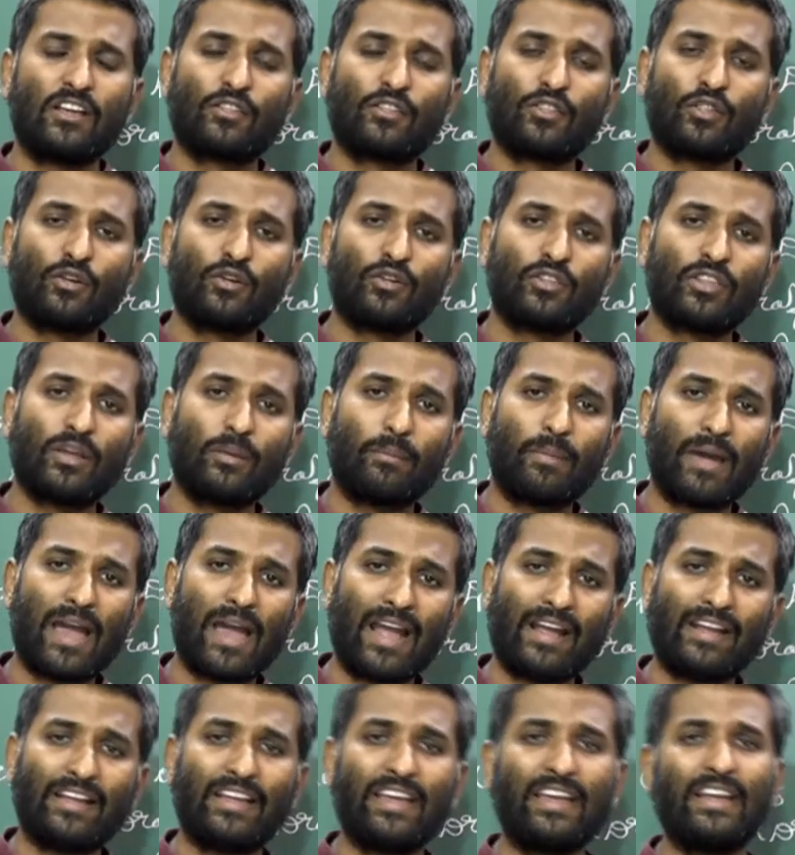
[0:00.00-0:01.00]
So the
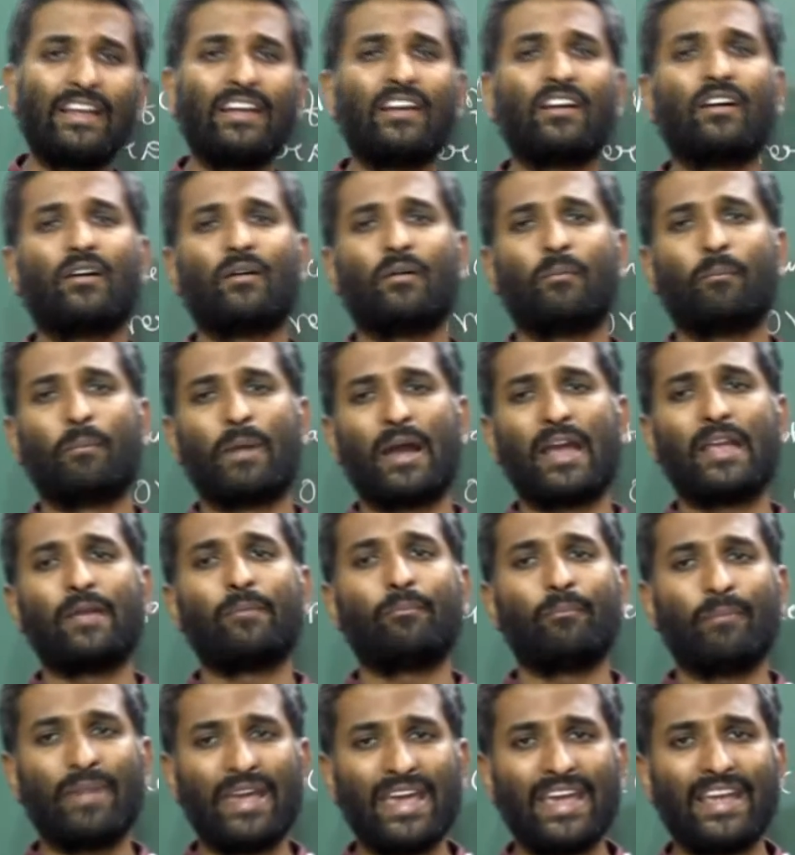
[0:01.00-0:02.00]
banking by
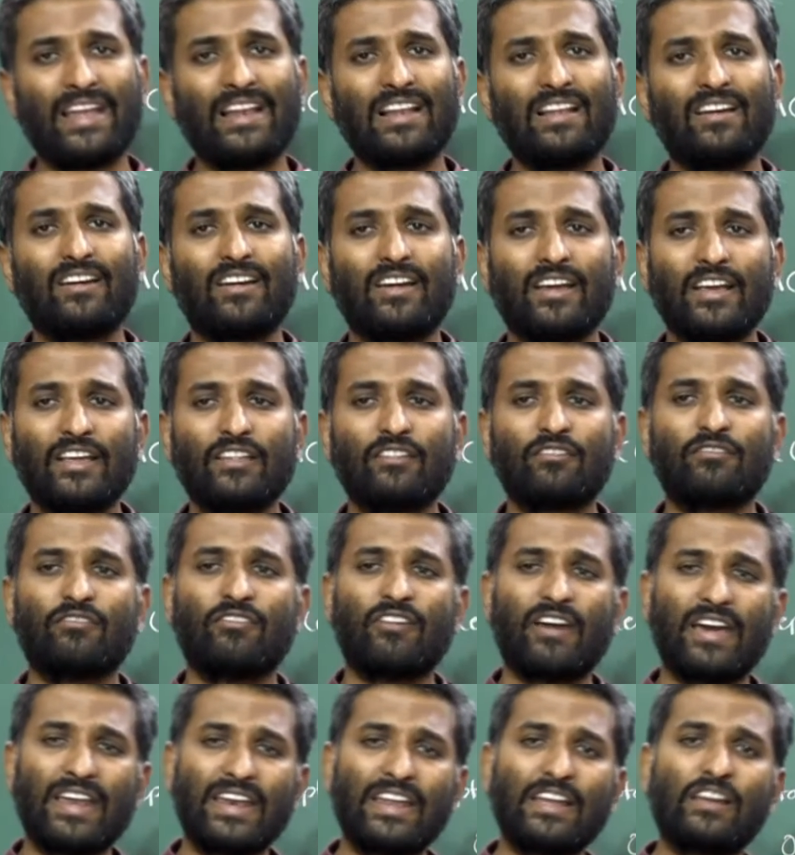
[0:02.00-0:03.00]
mail is
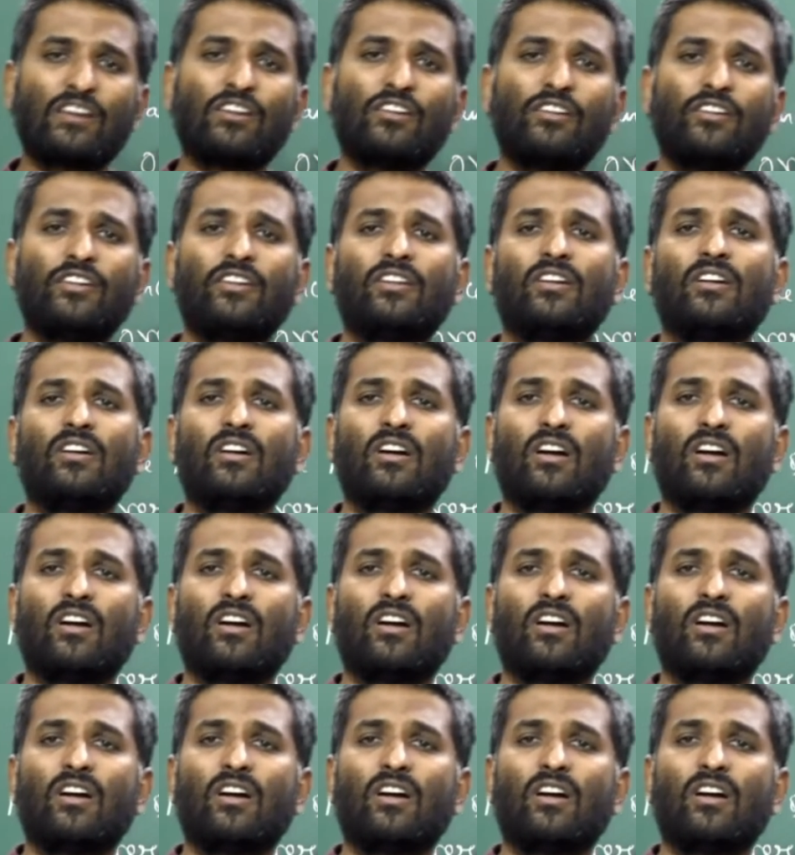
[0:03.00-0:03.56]
very good